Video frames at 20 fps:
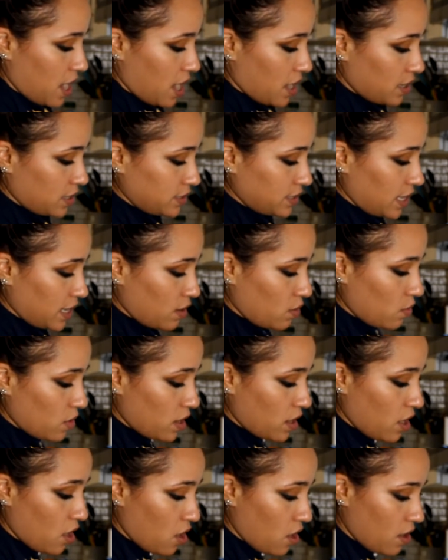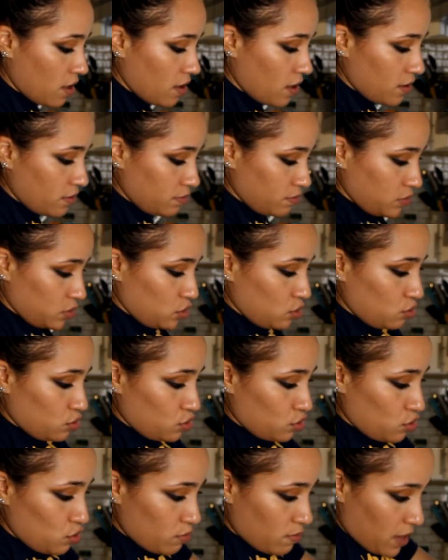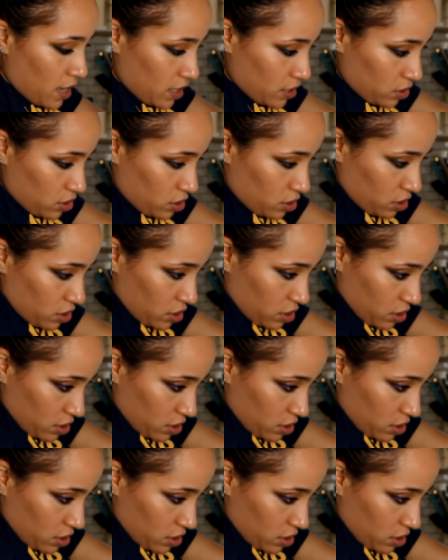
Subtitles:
because I don't want to do too much.